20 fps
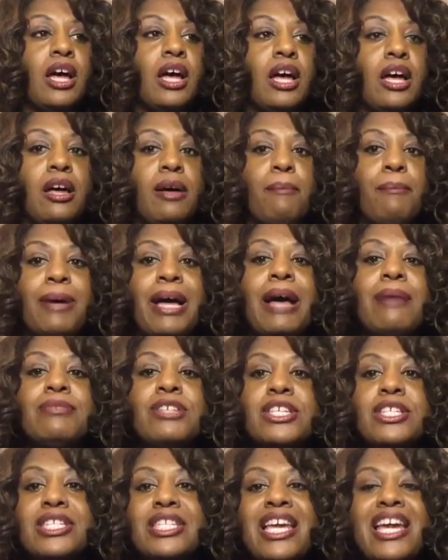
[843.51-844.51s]
But I'm
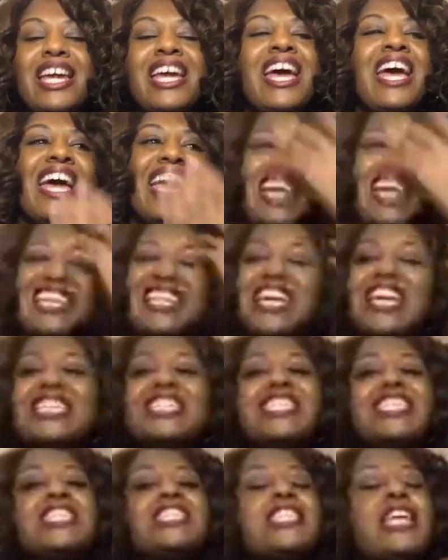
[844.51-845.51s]
just saying,
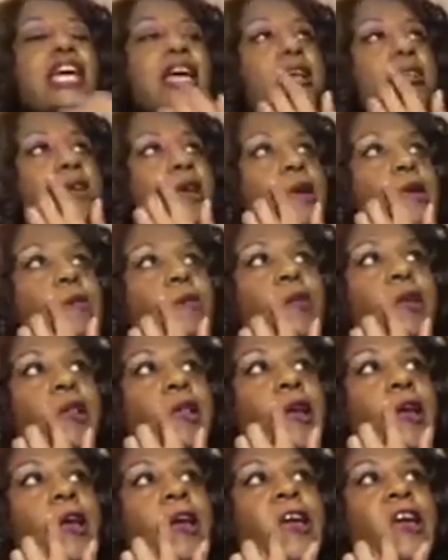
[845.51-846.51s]
it
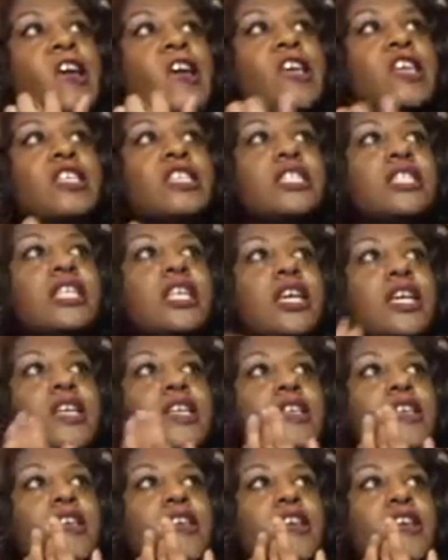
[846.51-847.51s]
really is.
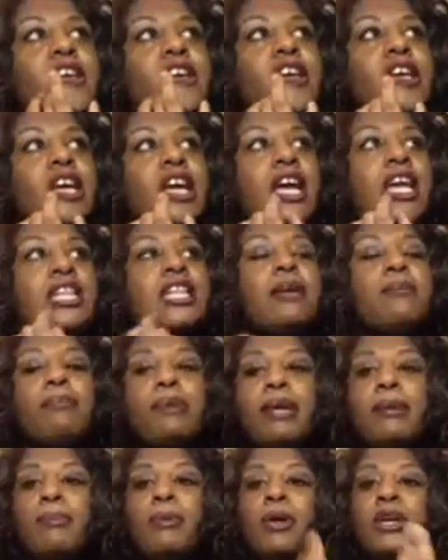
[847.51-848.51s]
And then
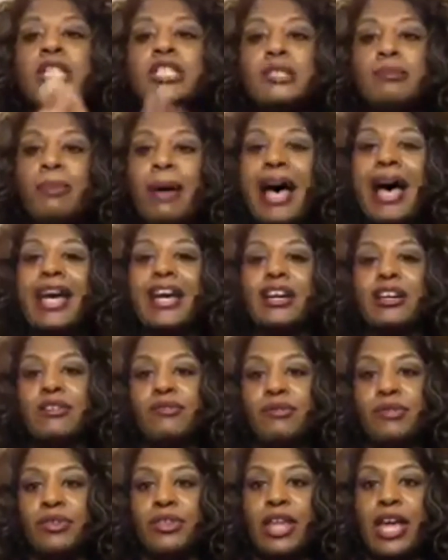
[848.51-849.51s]
people aspire
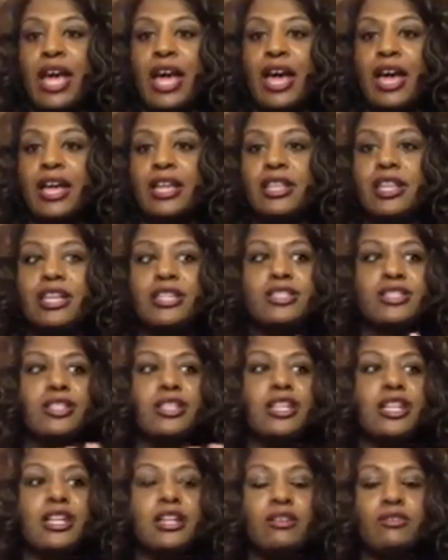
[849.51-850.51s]
for that. They
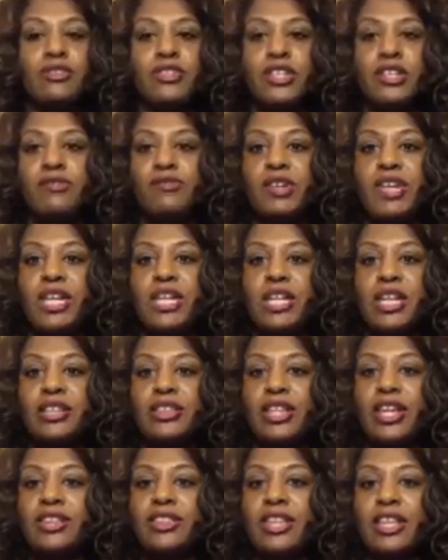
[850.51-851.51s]
see that on TV and they
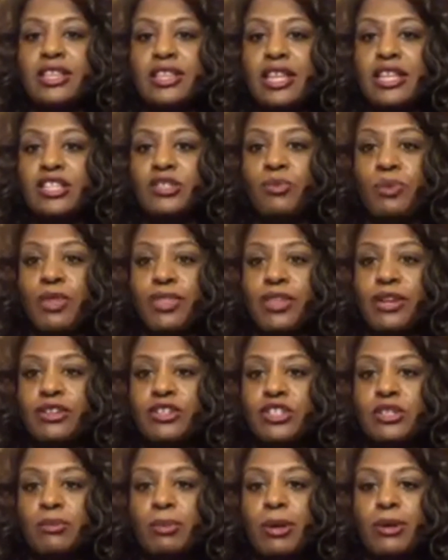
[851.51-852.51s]
think that that's what they're
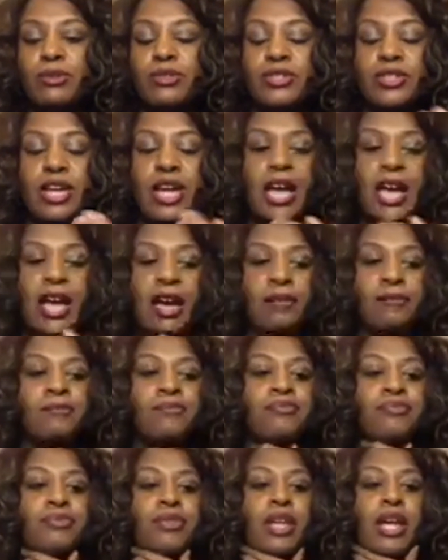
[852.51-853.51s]
supposed to have.
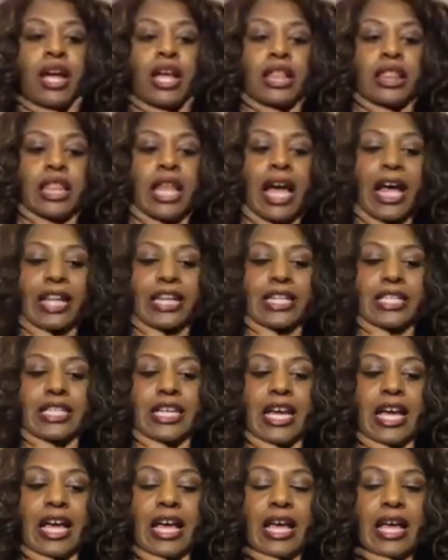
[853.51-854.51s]
A lot of
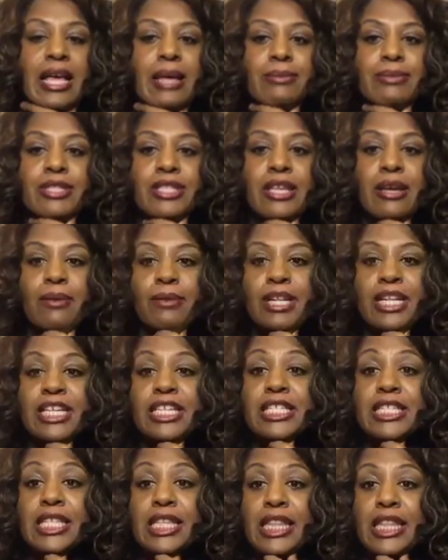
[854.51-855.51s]
times, some of
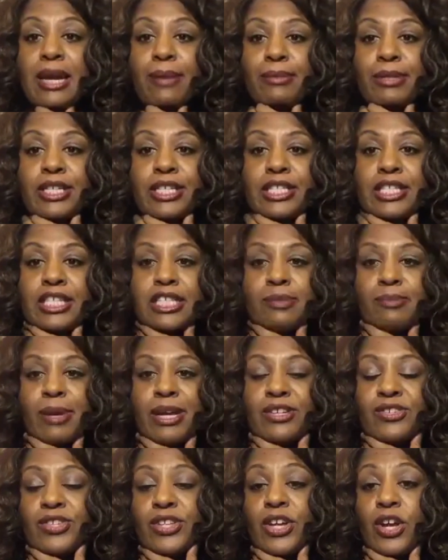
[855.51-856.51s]
these celebrities,
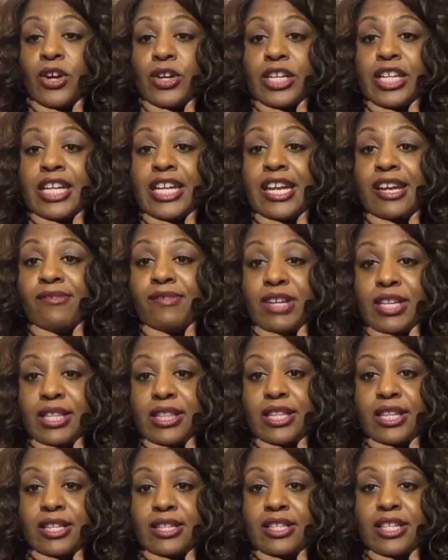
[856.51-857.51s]
especially, are
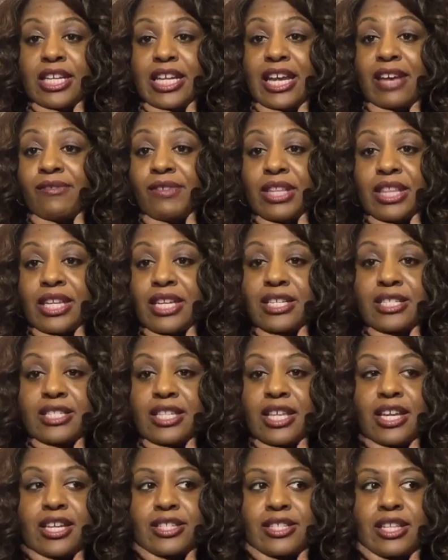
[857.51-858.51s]
given these
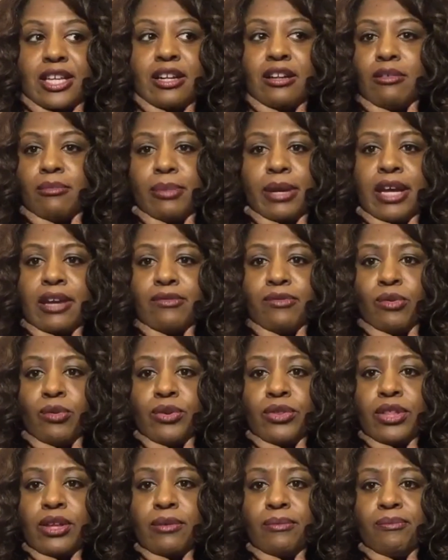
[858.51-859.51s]
things. They don't pay
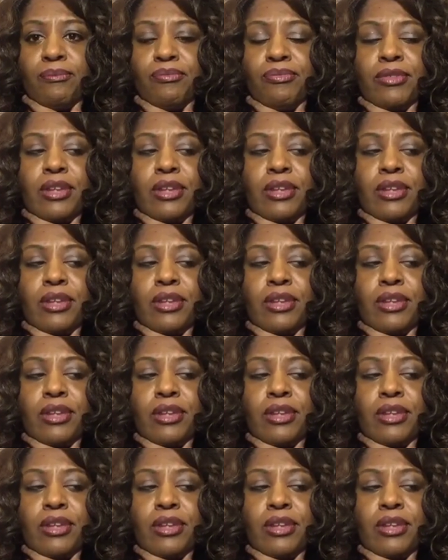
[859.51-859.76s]
for them.